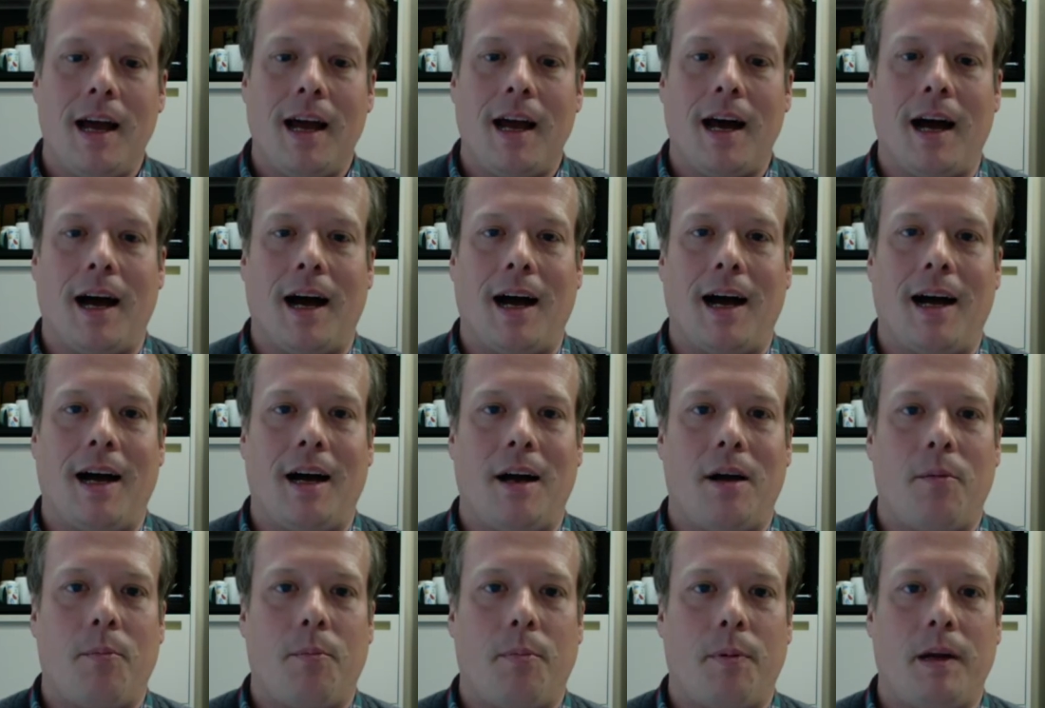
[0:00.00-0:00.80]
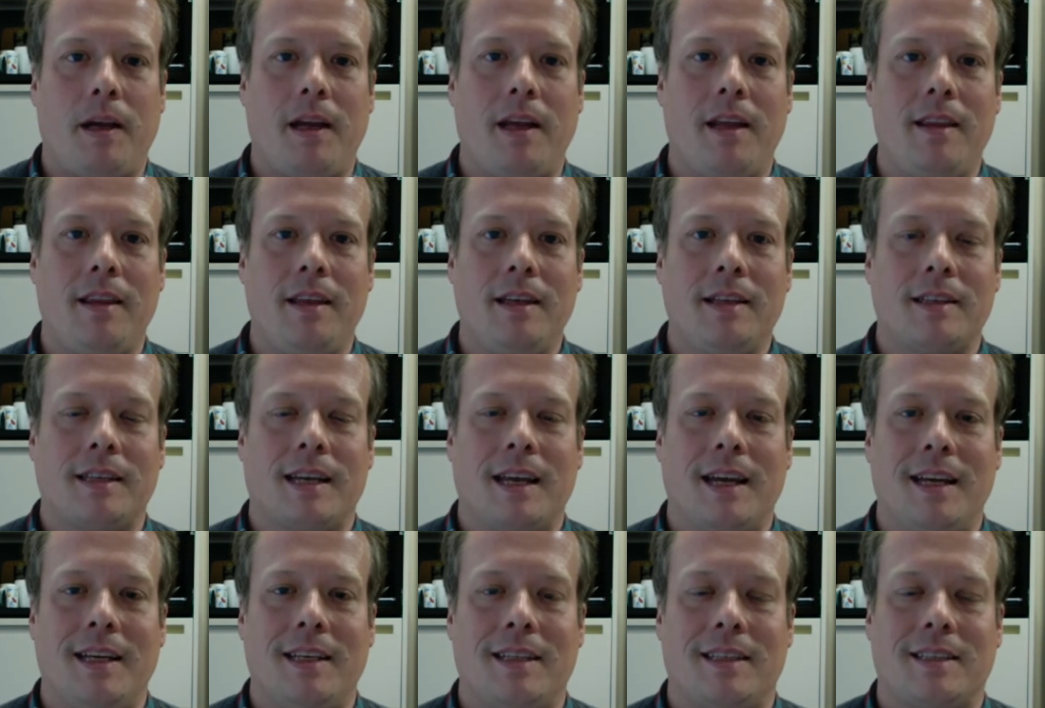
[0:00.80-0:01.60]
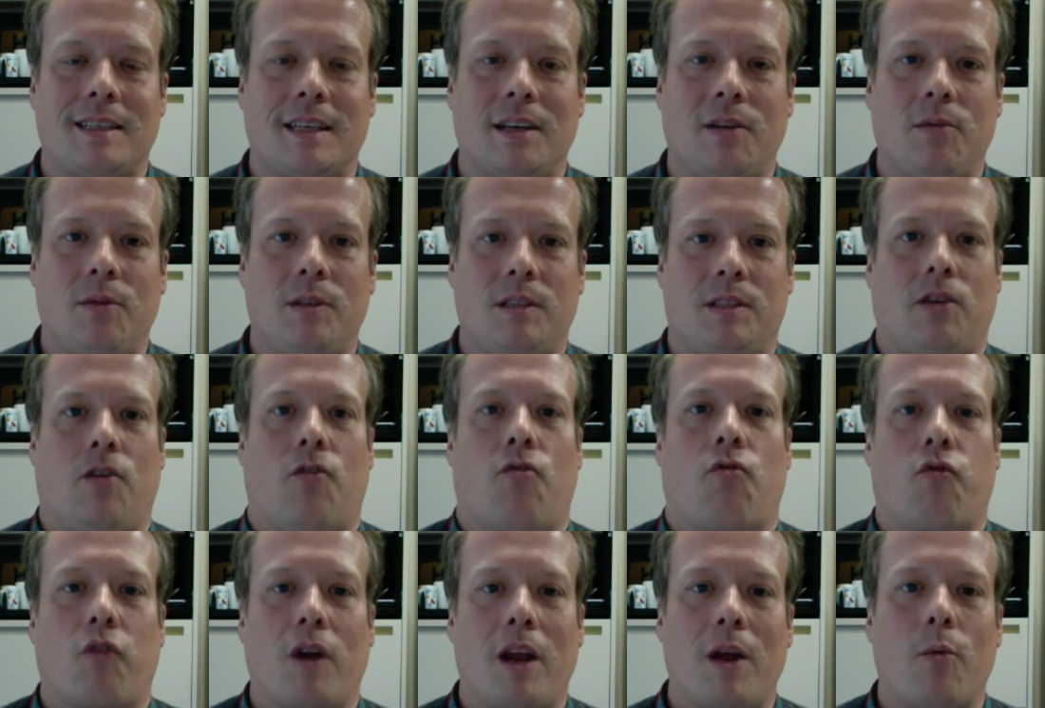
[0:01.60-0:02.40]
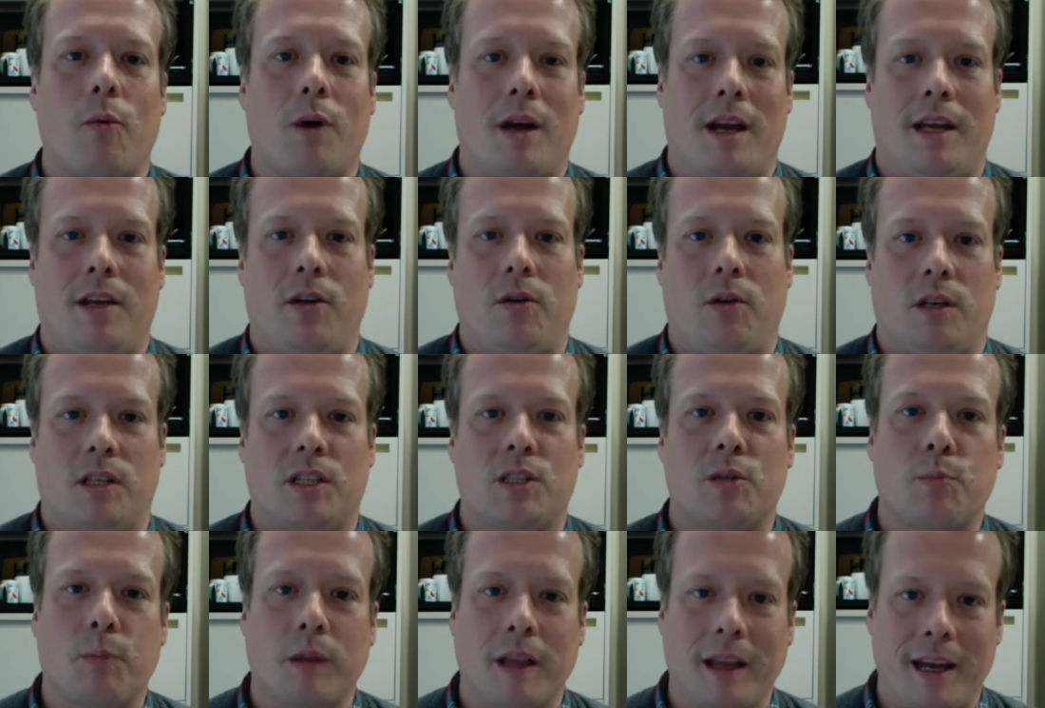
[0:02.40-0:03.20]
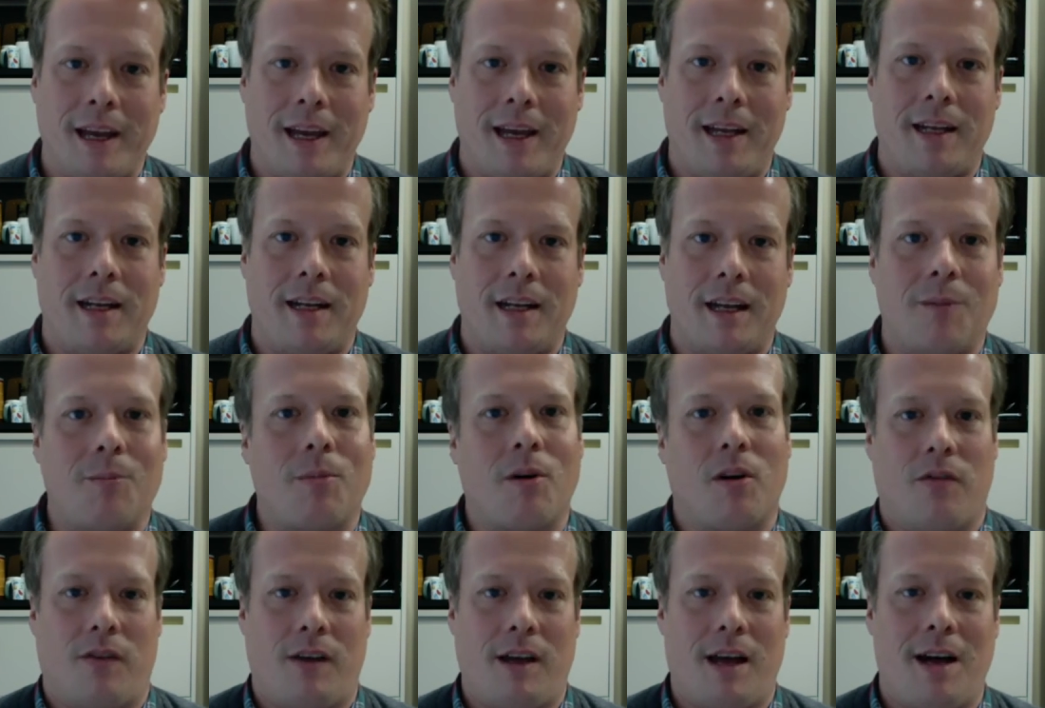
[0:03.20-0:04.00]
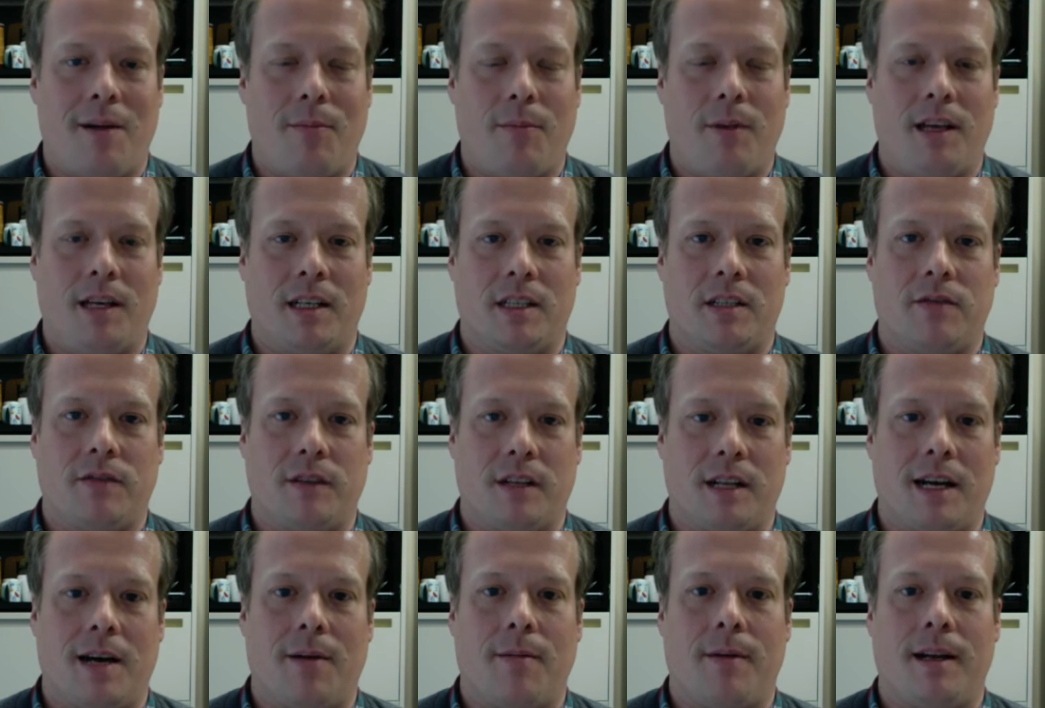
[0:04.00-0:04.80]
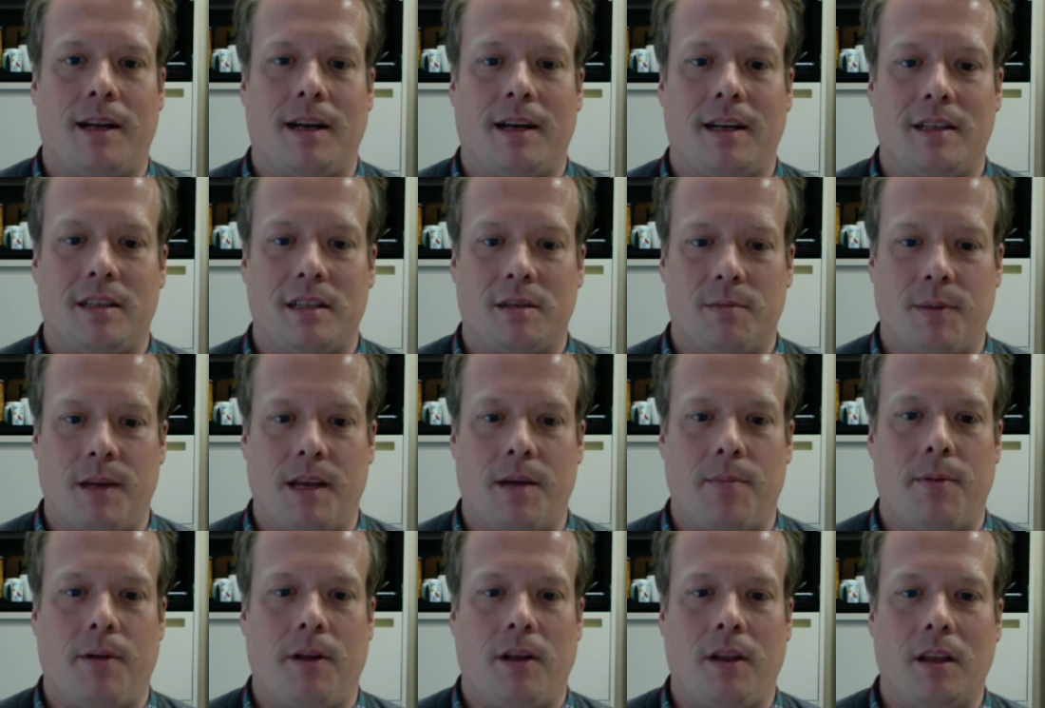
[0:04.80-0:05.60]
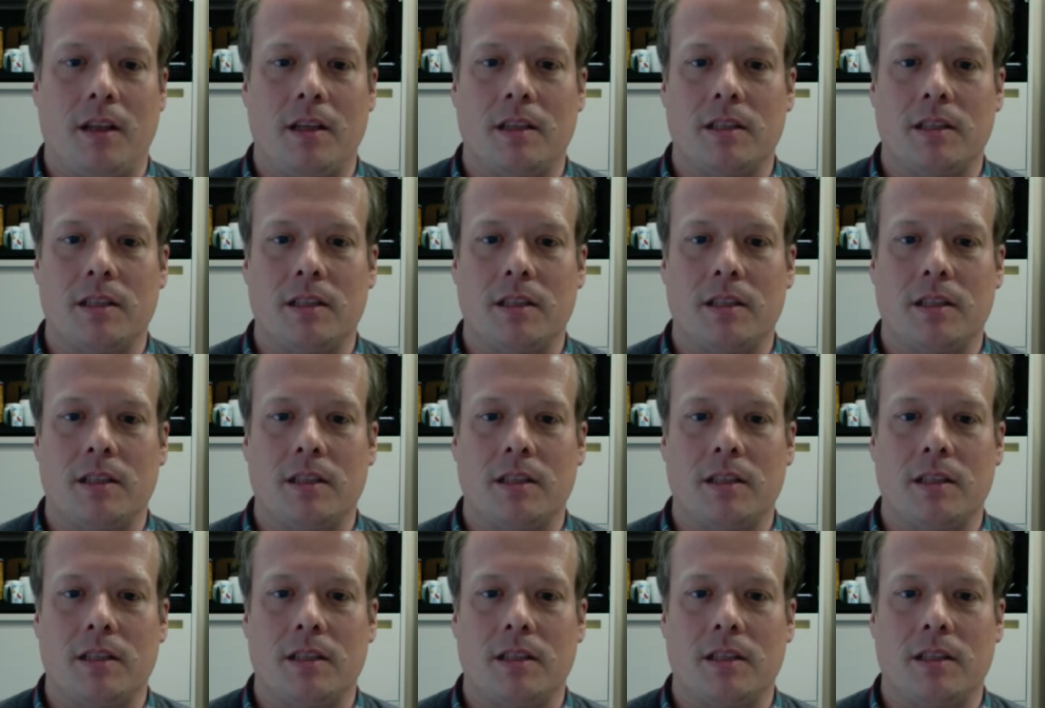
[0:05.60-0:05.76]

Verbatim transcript: Uh, but in this case, it was a great way to explain a number of complex phenomena to people.